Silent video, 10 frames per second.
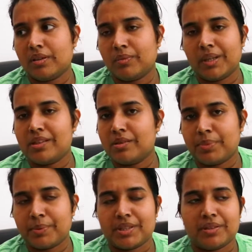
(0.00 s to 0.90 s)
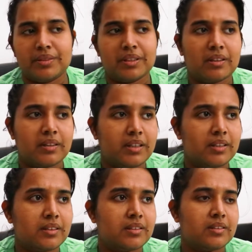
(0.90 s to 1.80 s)
white supremacy going on
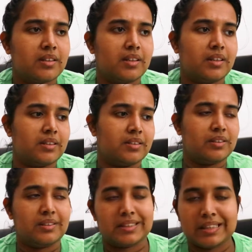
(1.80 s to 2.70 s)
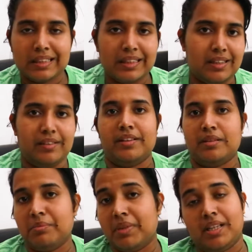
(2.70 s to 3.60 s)
here, and it's clearly
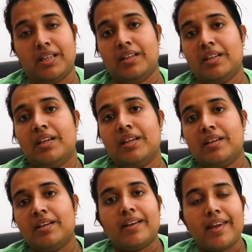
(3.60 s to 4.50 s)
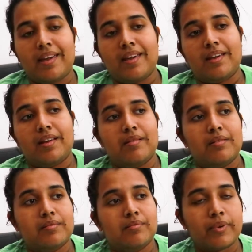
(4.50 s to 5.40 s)
written by a
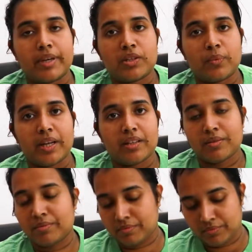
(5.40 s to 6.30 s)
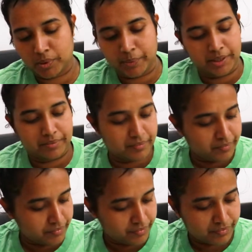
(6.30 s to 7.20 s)
rich white woman.
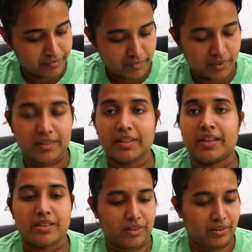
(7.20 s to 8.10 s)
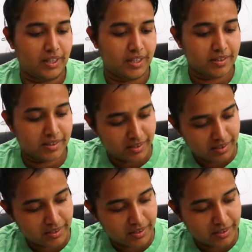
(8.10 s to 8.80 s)
Then I saw this,